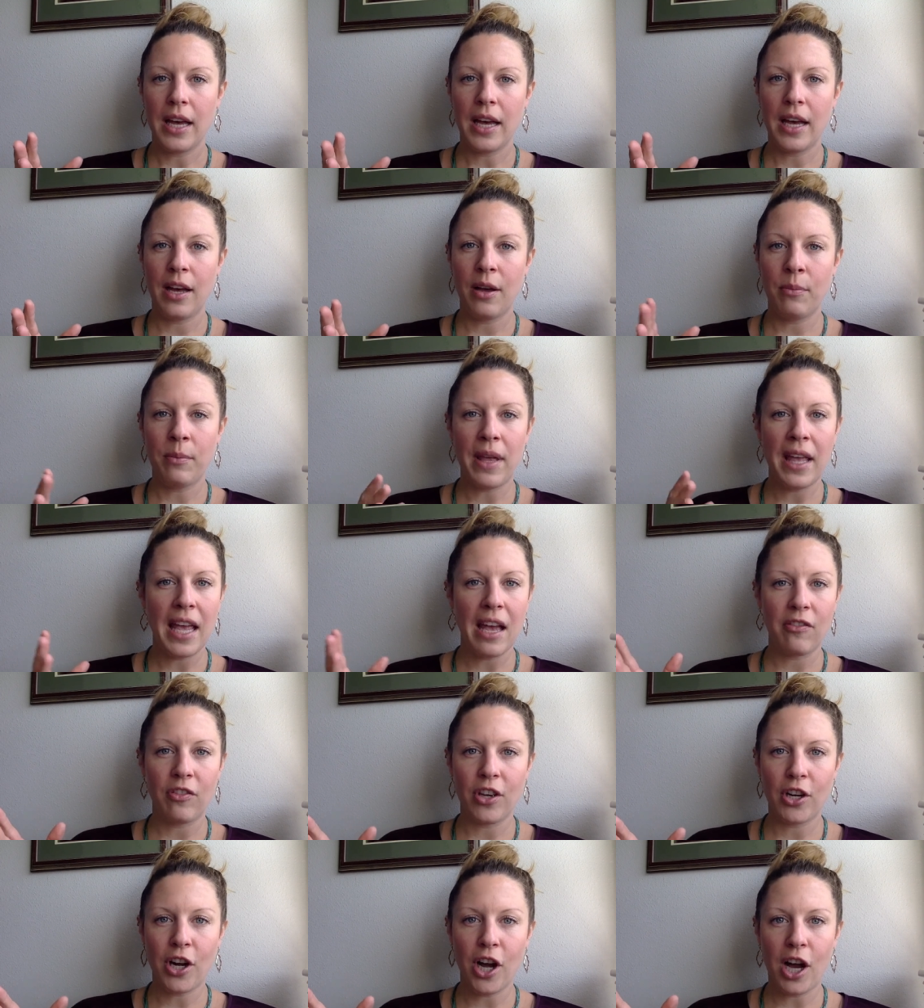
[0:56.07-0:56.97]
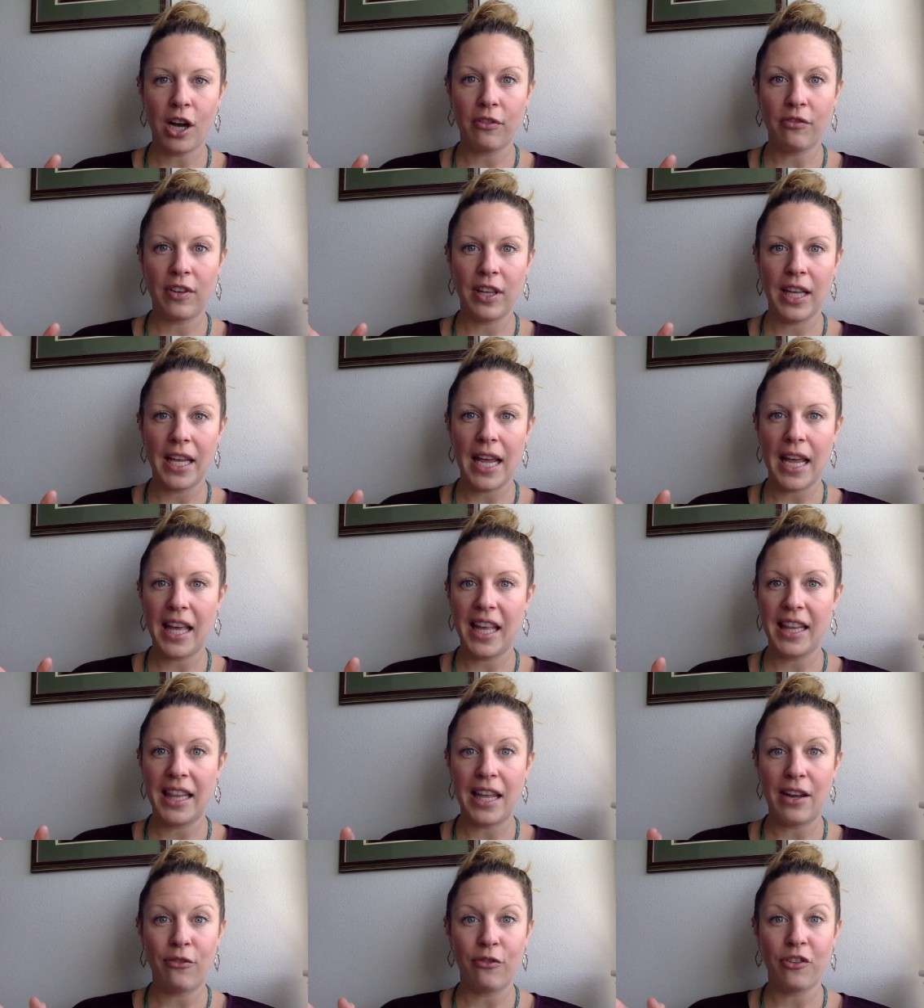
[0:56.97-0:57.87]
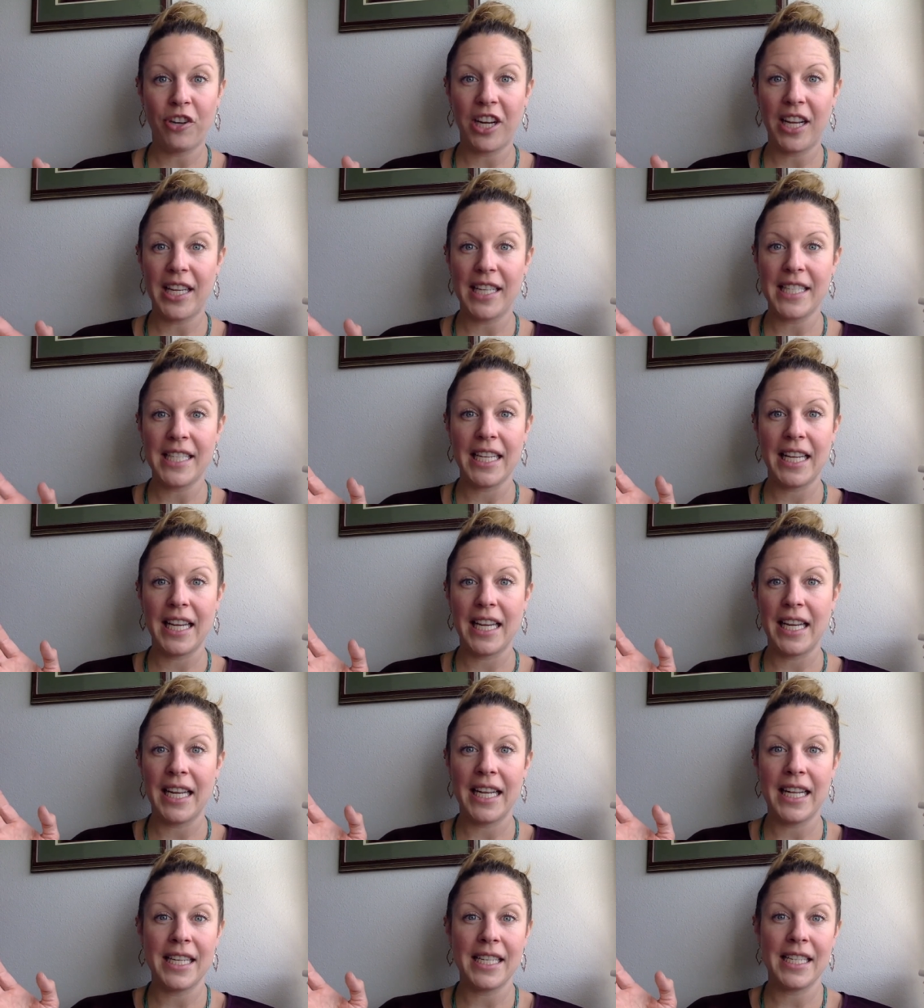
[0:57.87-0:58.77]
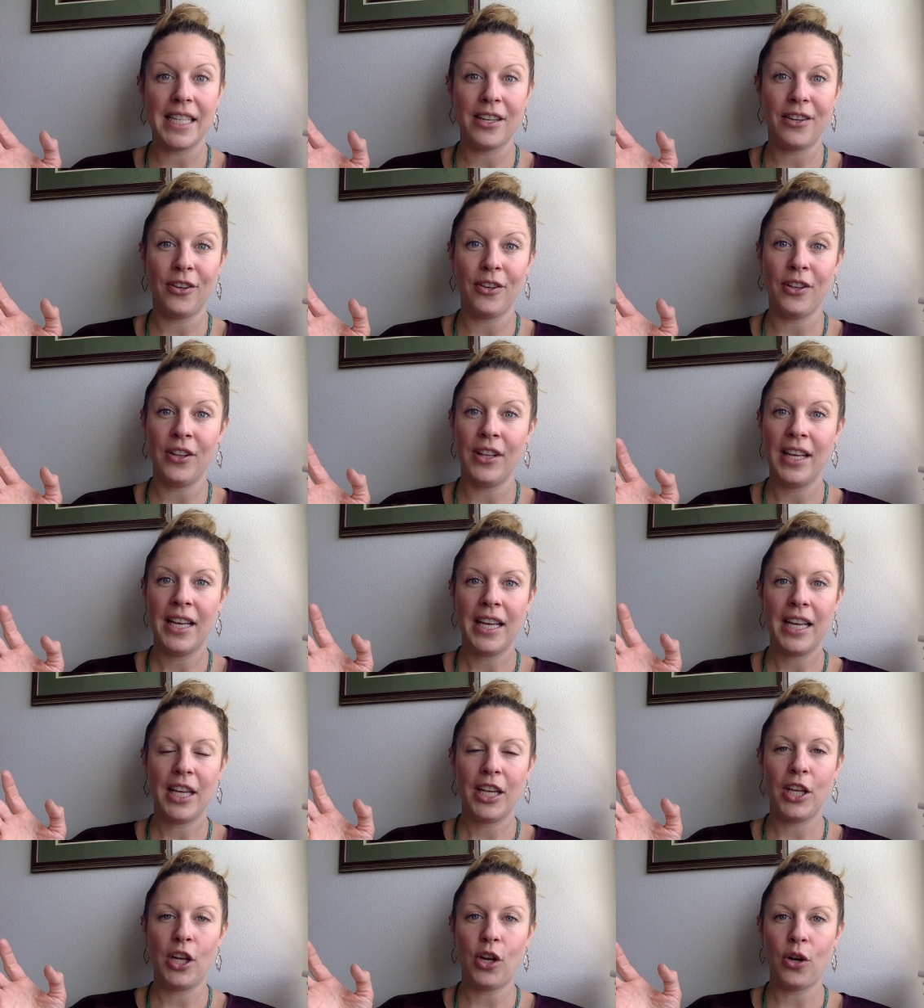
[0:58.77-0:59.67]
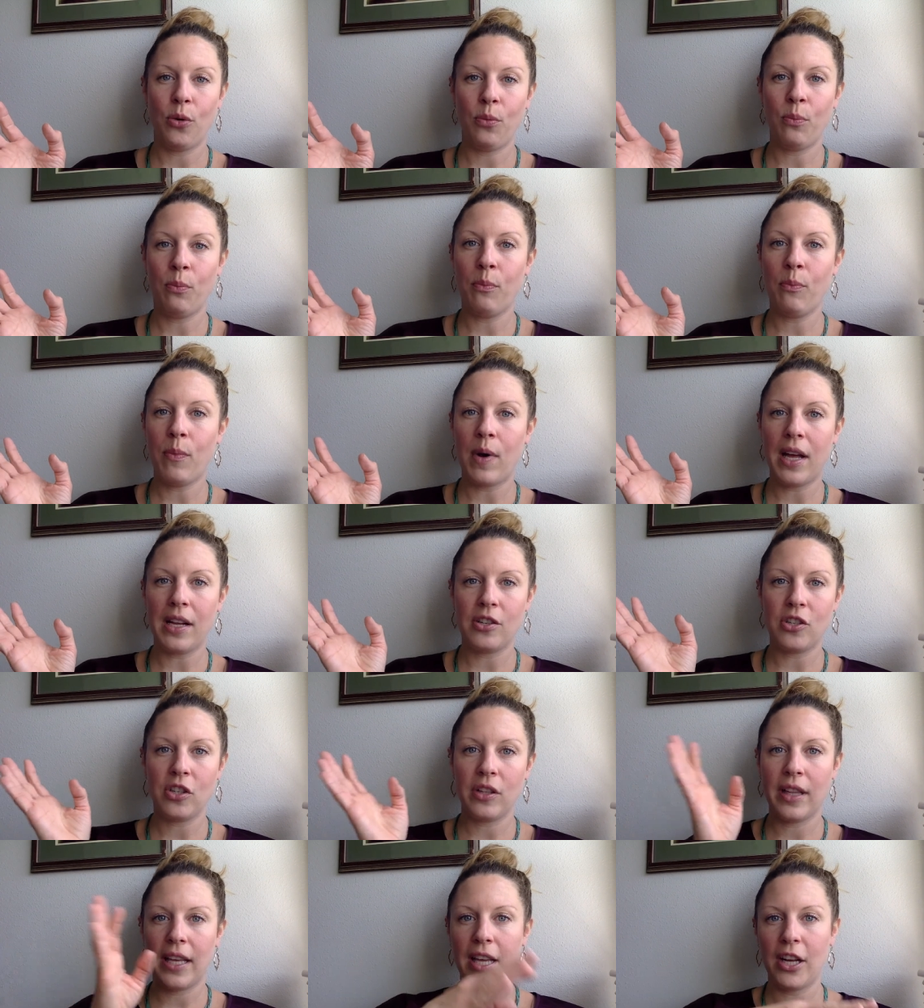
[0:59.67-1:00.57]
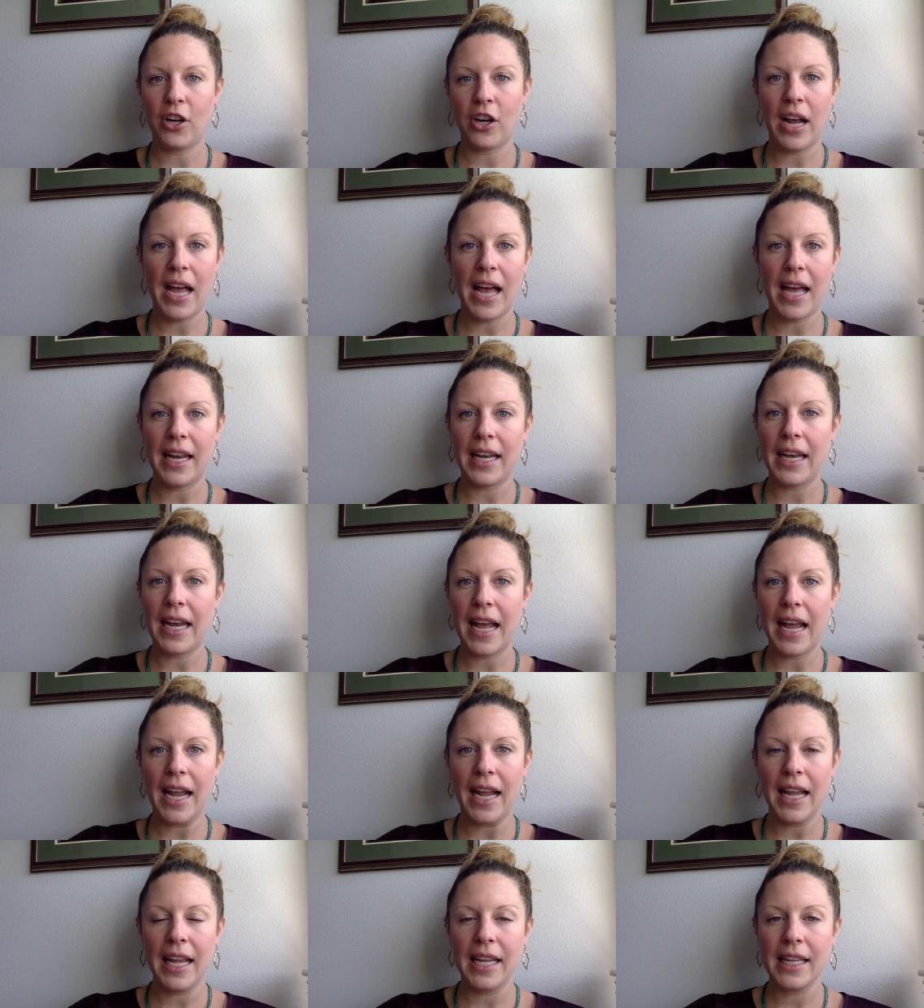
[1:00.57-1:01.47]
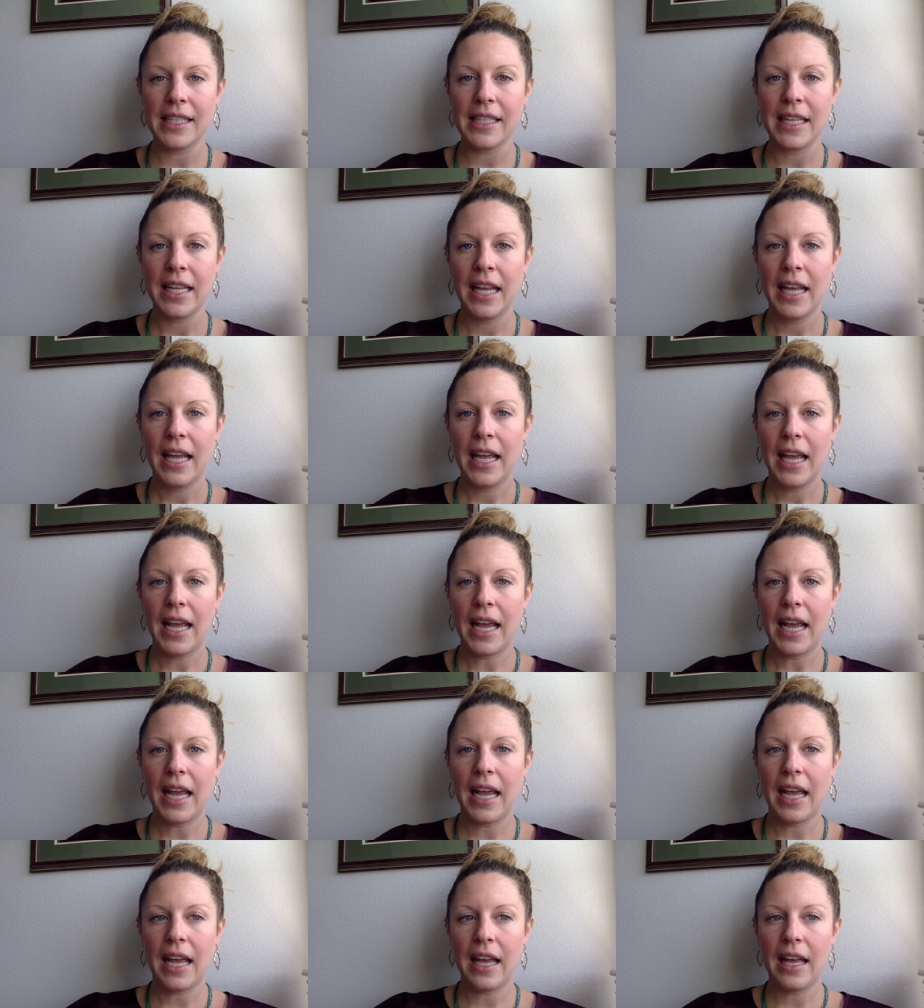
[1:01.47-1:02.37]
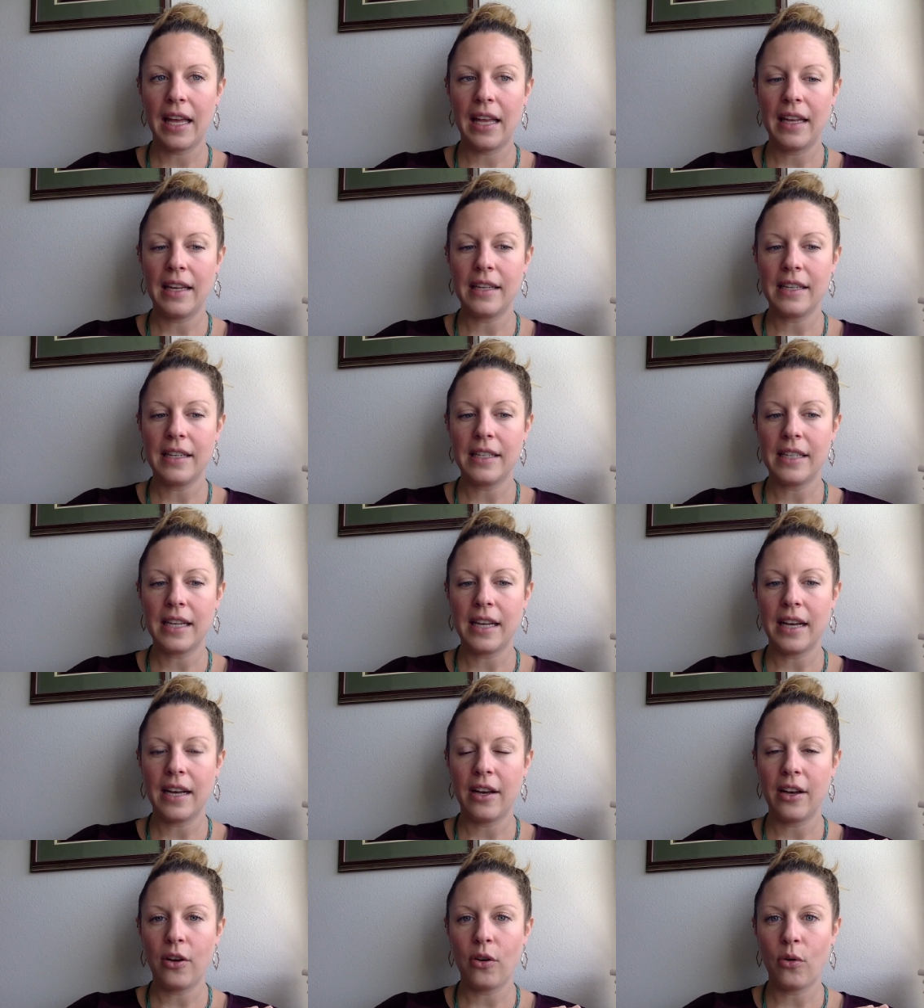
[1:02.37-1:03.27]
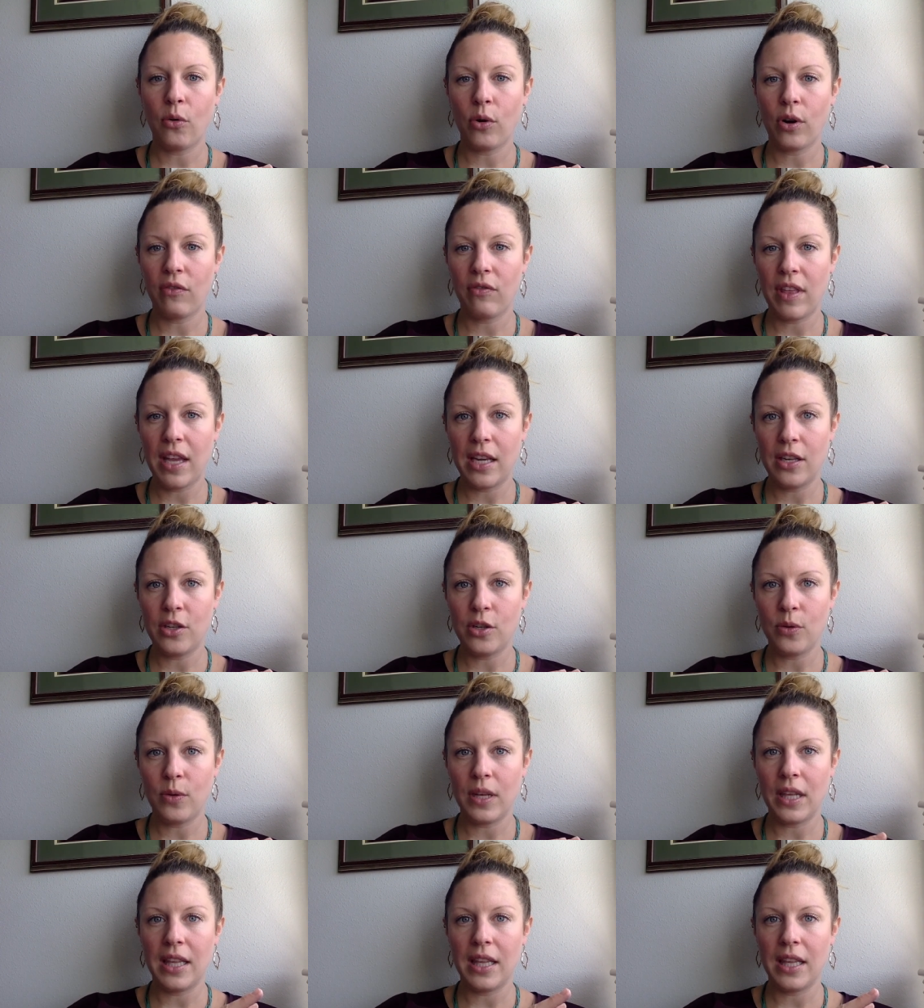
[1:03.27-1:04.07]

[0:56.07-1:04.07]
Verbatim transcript: um, may have their coffee and then forget to eat until you know, much later at night. And, uh, or if they do